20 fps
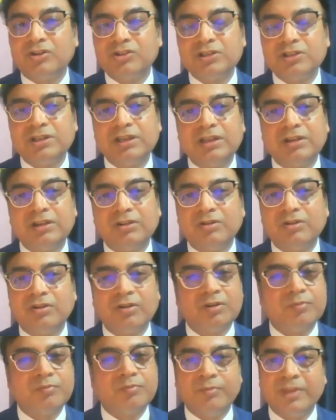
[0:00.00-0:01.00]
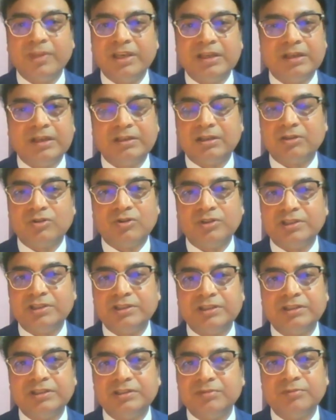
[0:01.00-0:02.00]
Australia, or many other
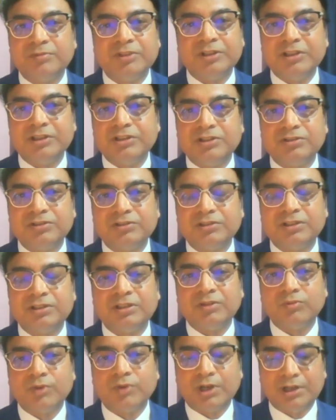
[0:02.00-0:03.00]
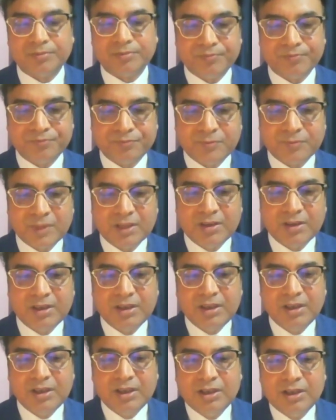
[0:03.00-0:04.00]
continents, regions in the world.
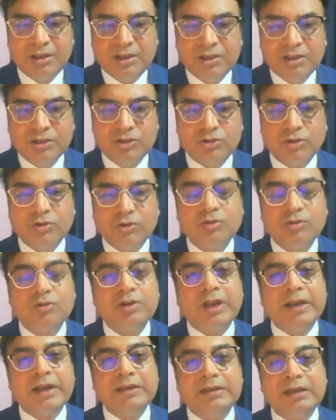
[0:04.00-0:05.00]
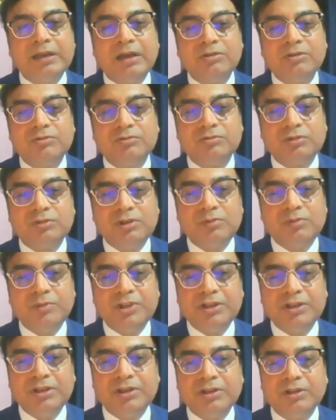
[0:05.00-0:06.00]
So right now we'll
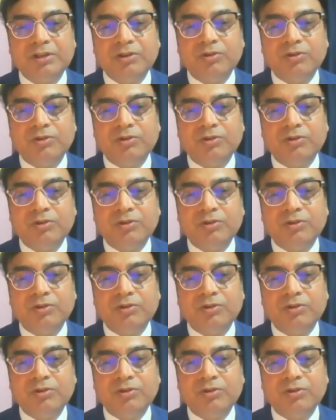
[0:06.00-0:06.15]
be